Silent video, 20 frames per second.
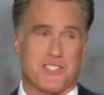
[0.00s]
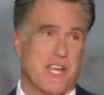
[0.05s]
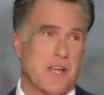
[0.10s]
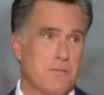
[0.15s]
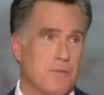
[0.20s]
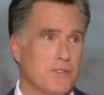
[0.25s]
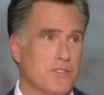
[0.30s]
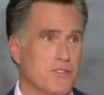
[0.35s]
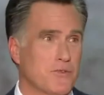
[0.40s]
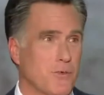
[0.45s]

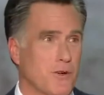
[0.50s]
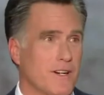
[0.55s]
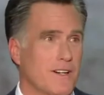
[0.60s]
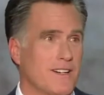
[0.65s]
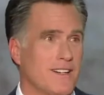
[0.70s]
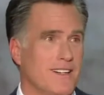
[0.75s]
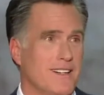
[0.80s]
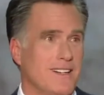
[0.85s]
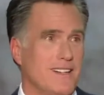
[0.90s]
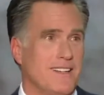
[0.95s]
Staples,
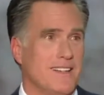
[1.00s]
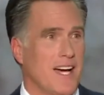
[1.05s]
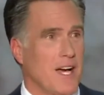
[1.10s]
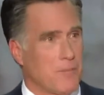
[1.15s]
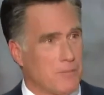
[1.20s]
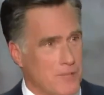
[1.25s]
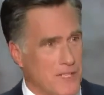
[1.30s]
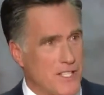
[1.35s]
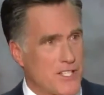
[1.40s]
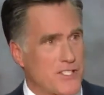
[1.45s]
where
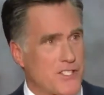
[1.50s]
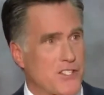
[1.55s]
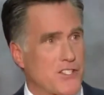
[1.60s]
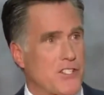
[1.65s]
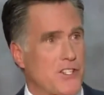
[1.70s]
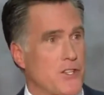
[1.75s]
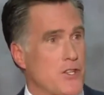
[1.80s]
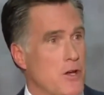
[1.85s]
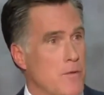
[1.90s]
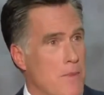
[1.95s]
I'm pleased to
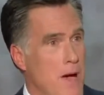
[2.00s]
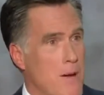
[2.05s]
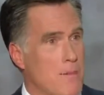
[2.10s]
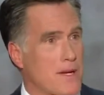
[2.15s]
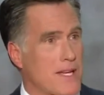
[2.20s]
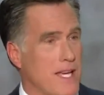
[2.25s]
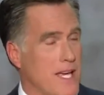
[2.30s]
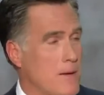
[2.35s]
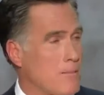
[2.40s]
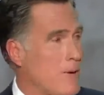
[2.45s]
see the
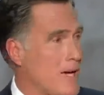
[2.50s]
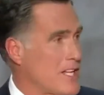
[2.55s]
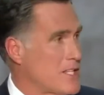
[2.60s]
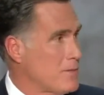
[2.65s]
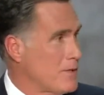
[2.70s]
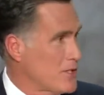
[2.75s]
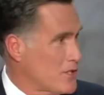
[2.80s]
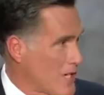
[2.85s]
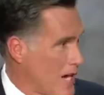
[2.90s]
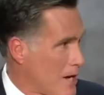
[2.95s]
Obama
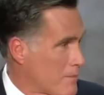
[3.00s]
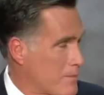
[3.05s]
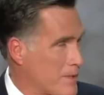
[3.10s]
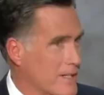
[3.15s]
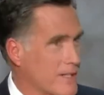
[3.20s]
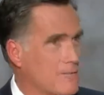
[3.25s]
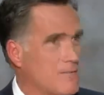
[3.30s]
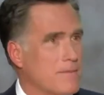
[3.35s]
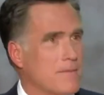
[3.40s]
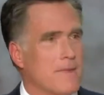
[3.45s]
campaign's been
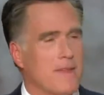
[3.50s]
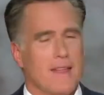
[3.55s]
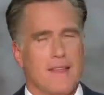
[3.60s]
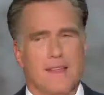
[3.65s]
shopping.